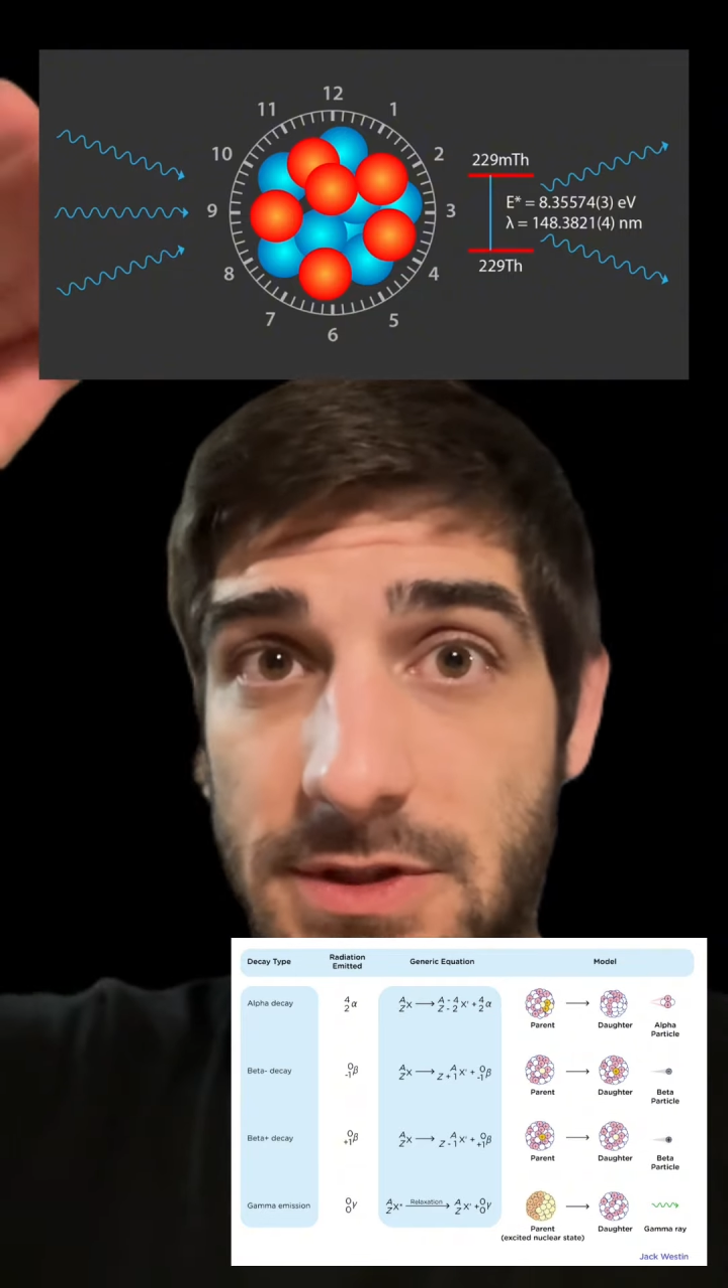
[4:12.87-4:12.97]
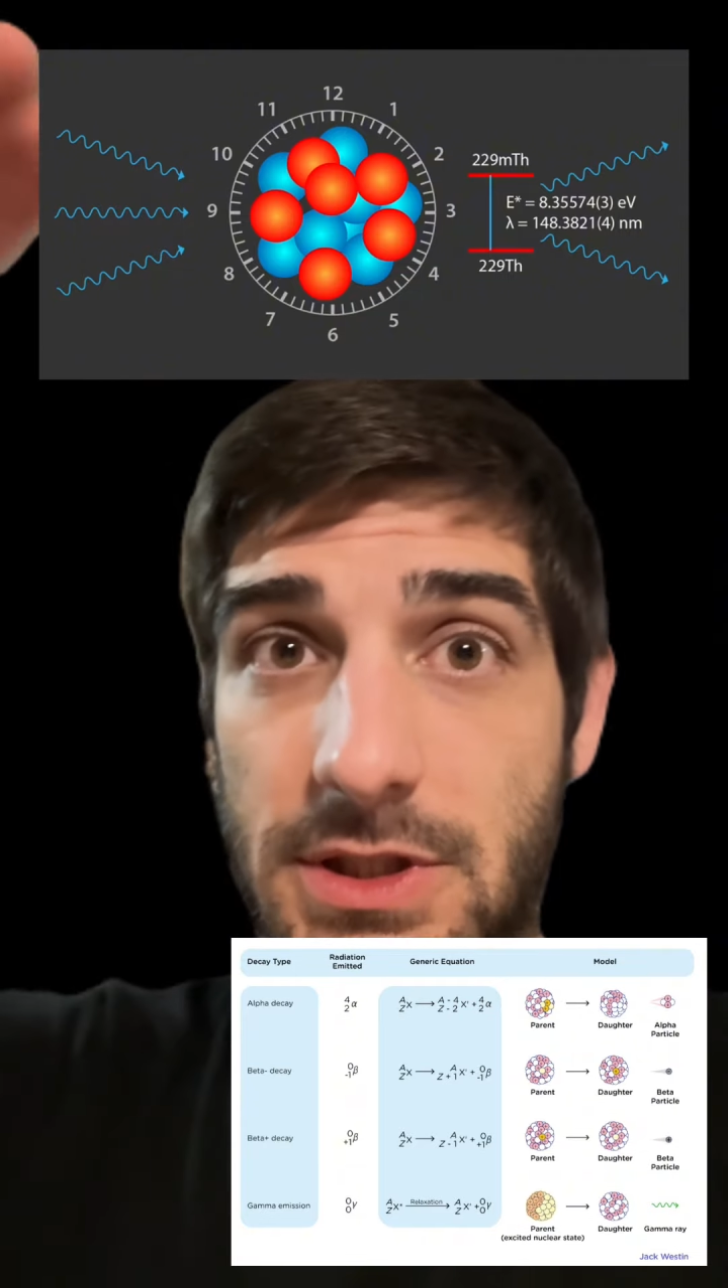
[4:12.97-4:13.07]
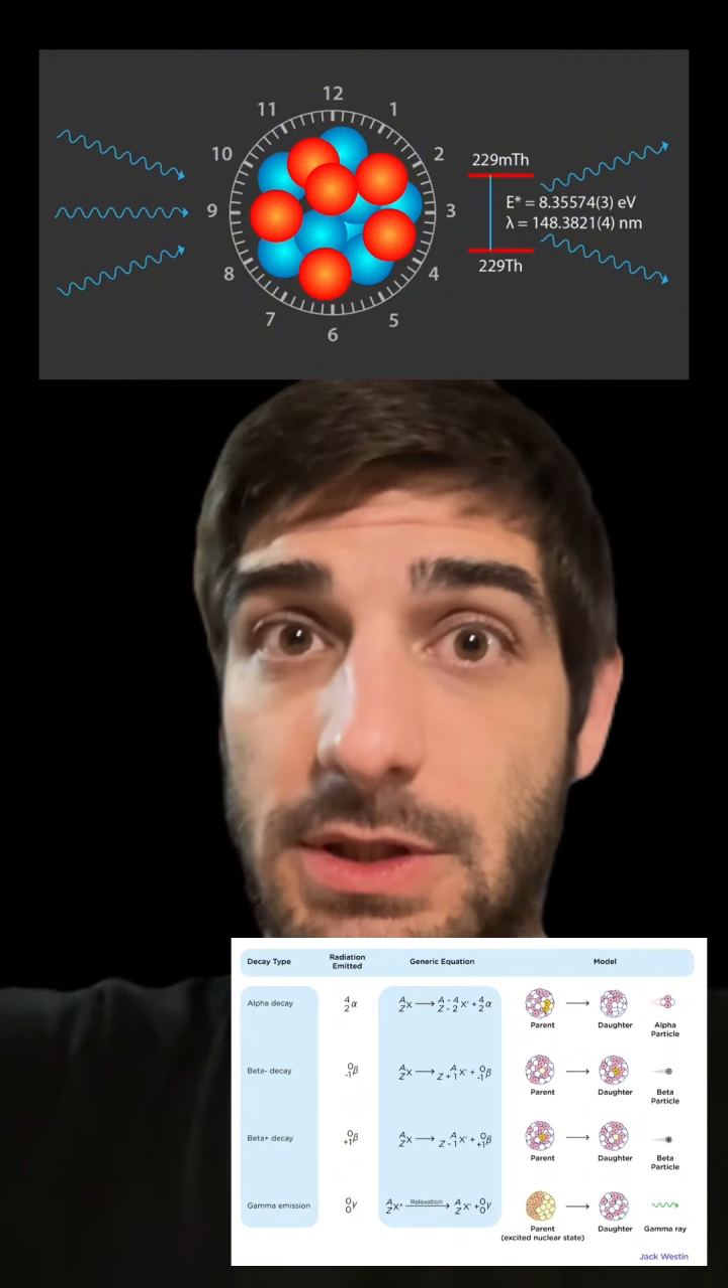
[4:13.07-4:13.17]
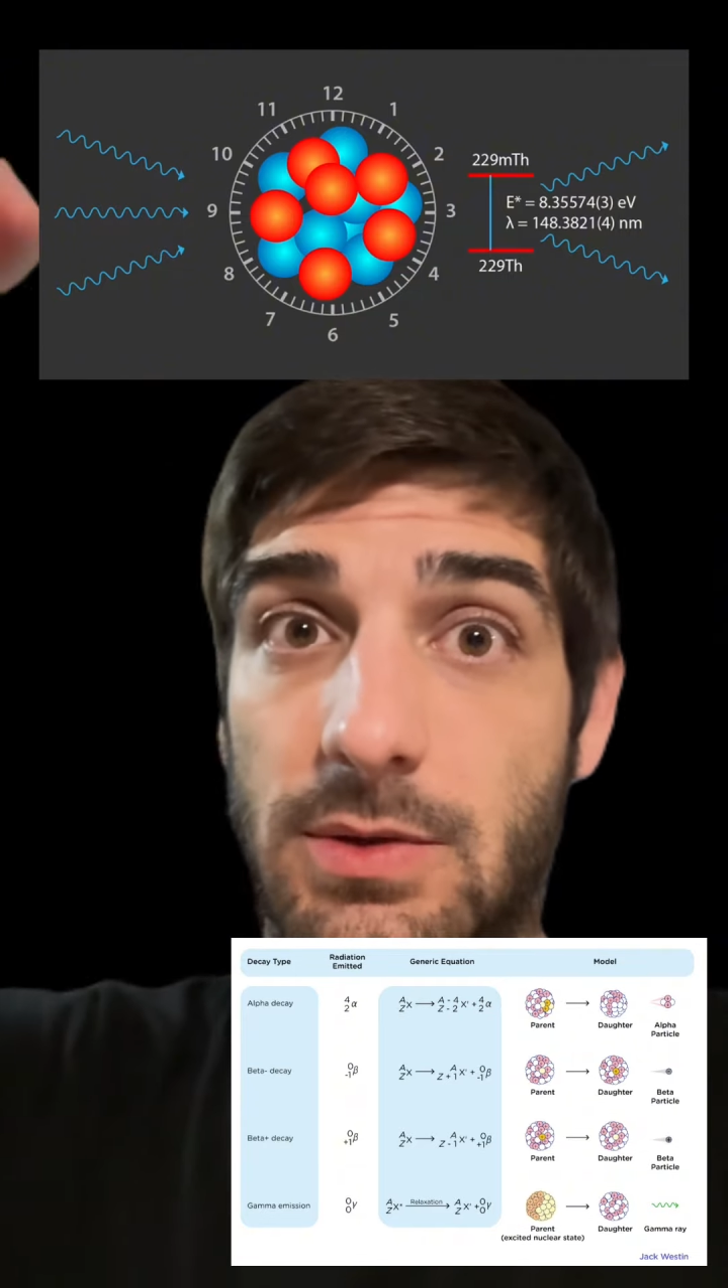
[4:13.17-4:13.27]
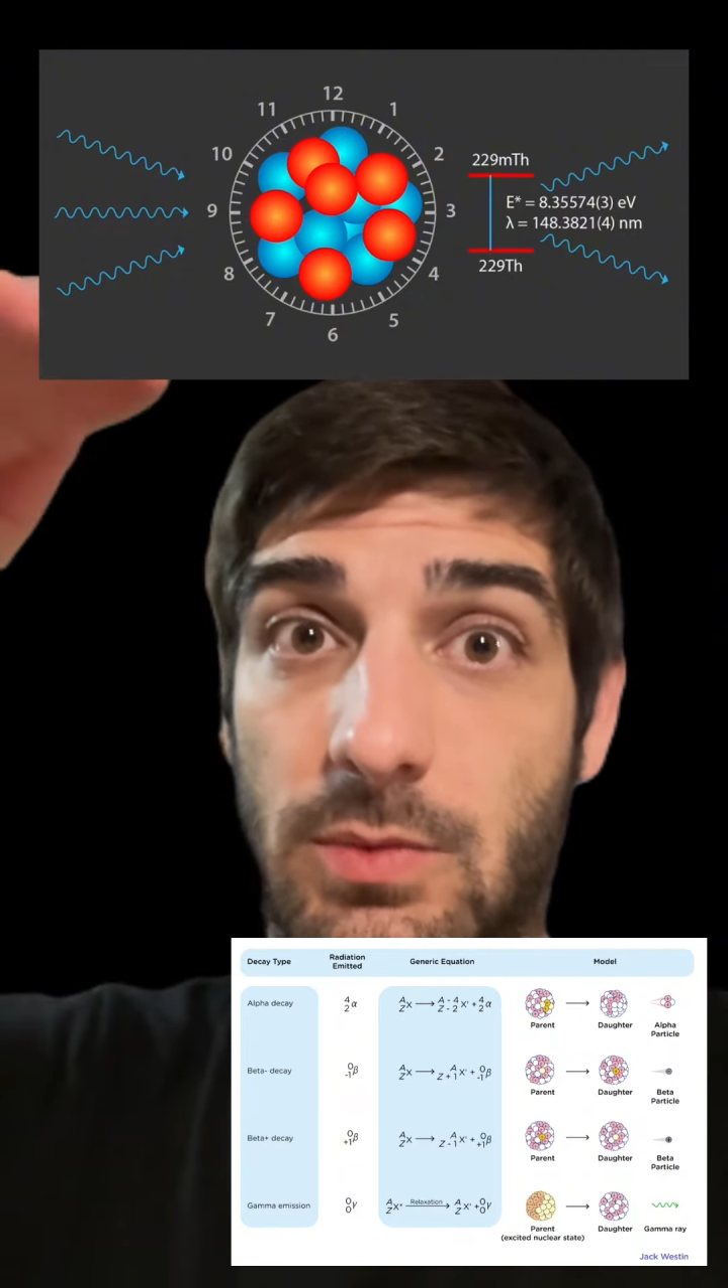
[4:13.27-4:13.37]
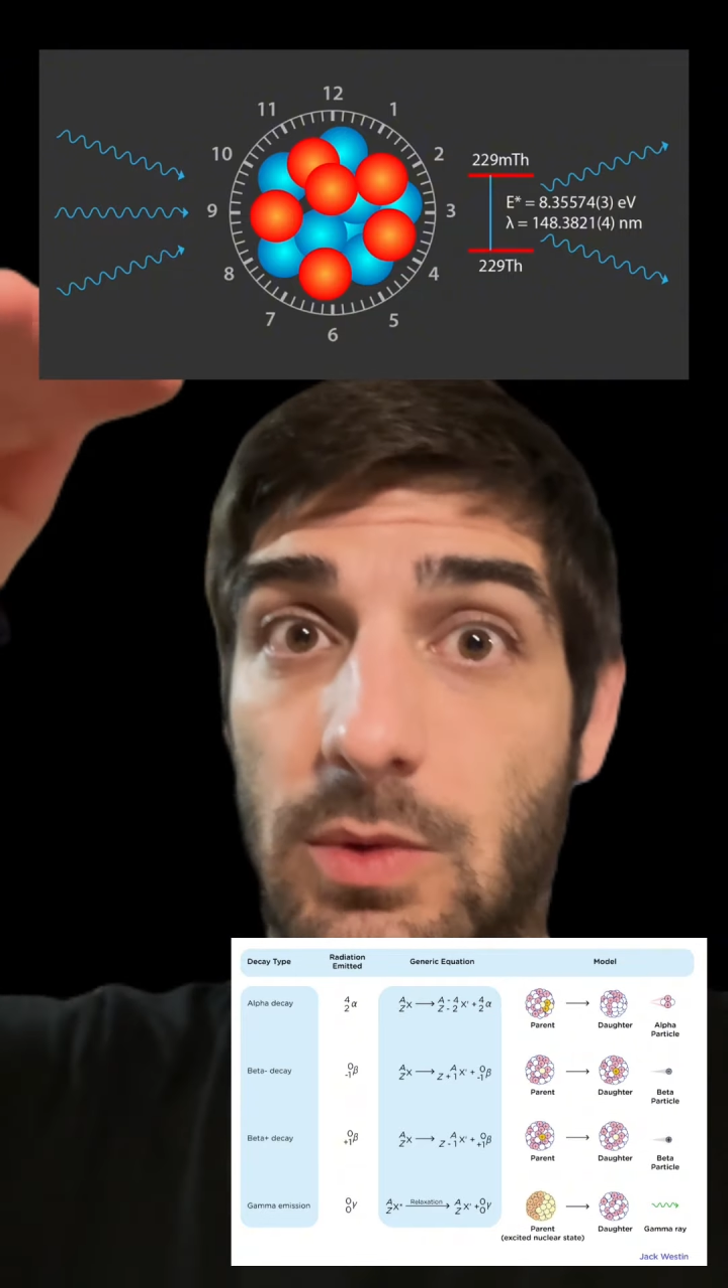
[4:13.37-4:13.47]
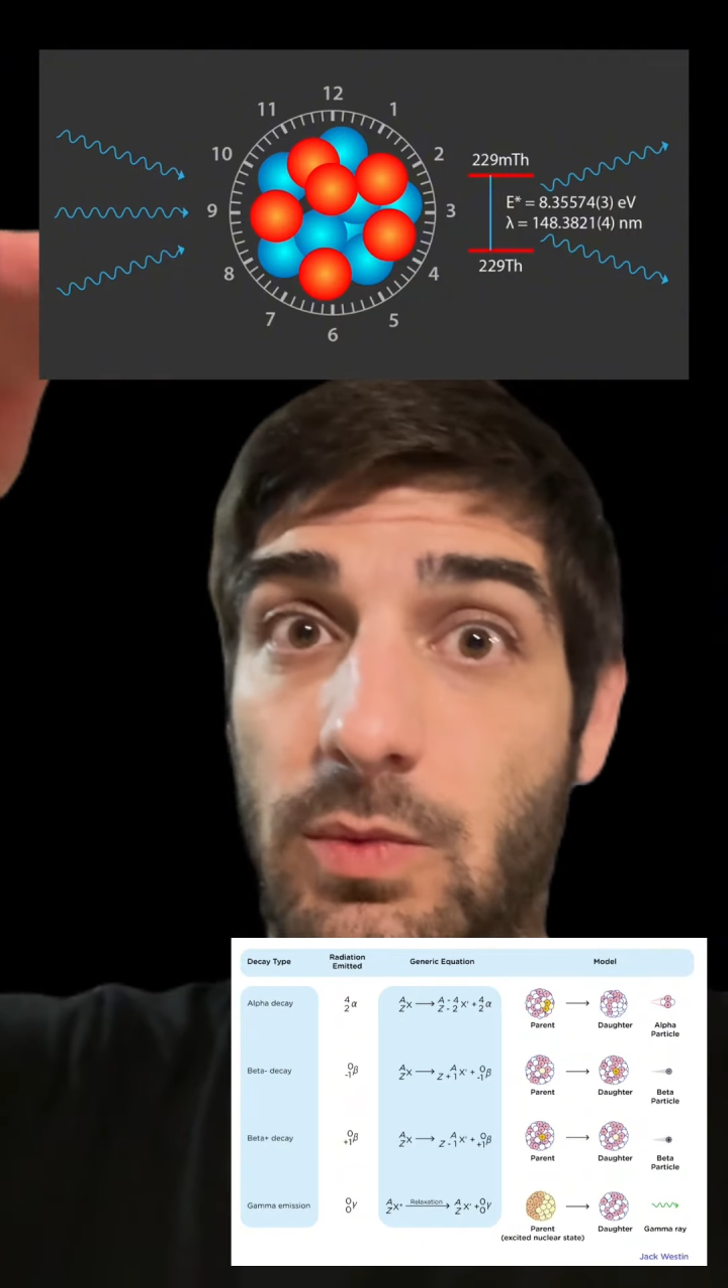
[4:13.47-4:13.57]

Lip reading: to what